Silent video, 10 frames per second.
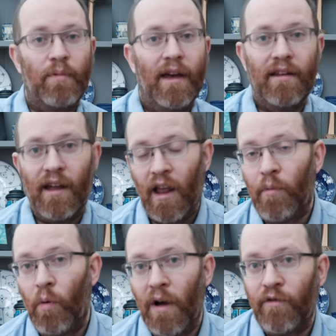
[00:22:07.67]
pen. And I
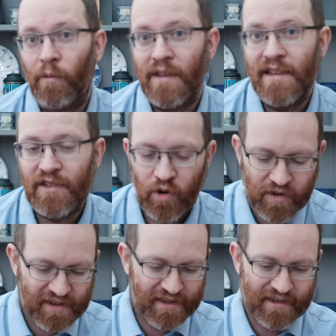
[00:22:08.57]
bought mine from
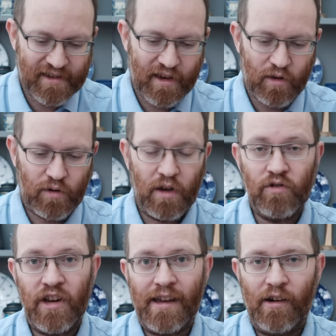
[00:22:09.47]
Izods, so go and
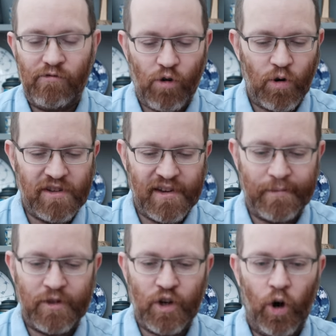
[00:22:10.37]
check out Roy's
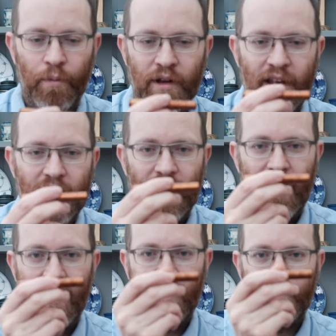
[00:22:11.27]
um, shop.
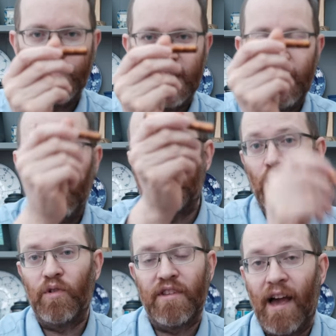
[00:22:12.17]
Um, he
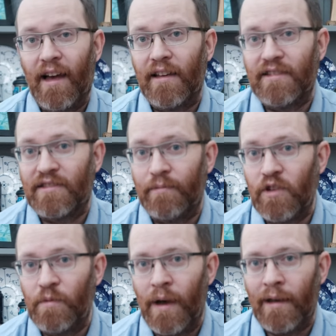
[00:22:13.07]
also has some
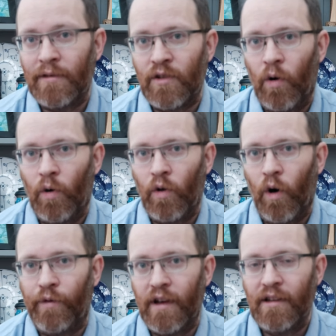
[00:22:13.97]
new pens on
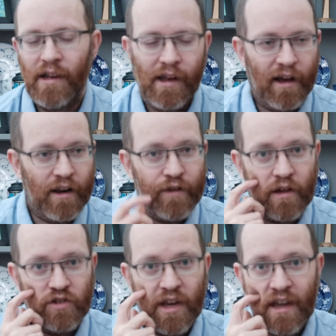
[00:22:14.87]
offer. And if you go
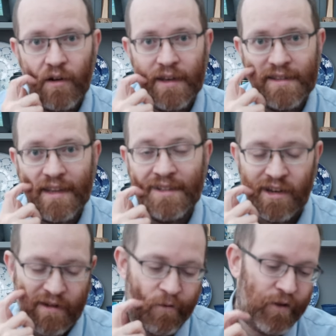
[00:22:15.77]
and check out his
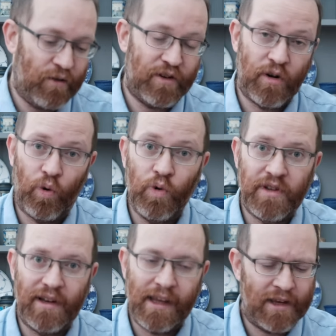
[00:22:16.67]
Instagram feed, which I'll also
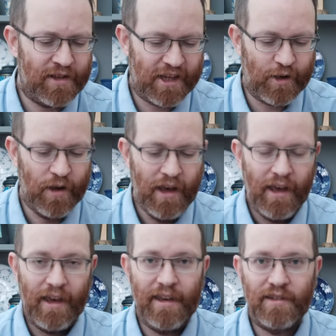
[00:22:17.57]
link you to,
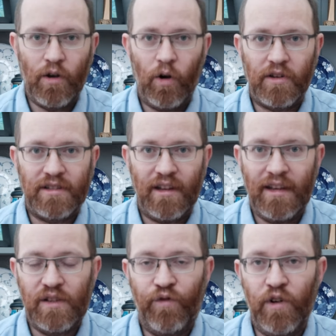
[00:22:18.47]
he's got
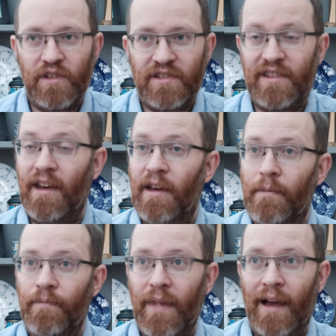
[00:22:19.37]
his first
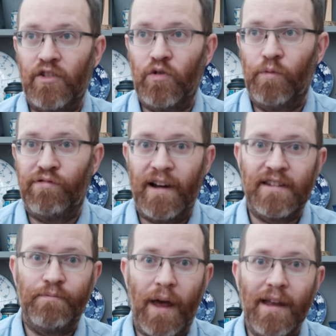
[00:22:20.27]
um, actual
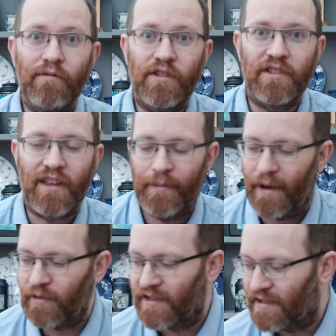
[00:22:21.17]
branded pen, which has come
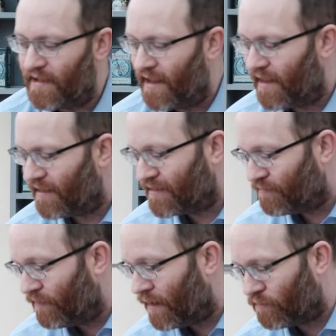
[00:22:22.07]
out, uh,
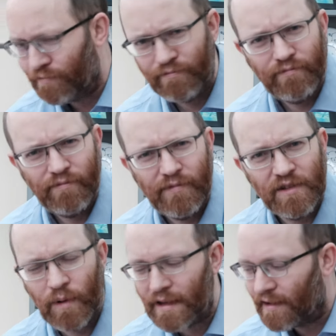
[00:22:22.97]
well, this
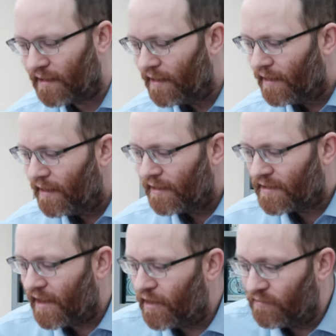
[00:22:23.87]
week.
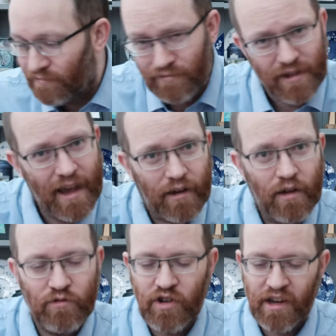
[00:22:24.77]
So yeah, go
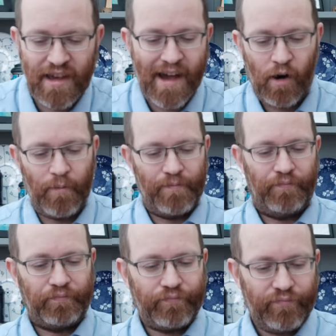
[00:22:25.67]
and check that out.
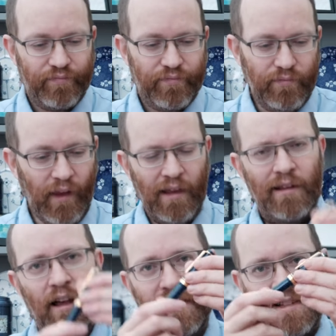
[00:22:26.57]

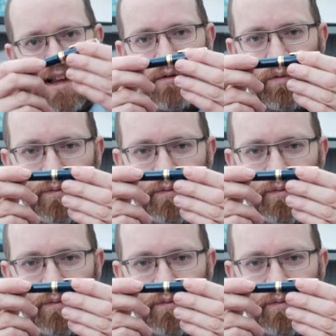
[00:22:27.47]
Lastly,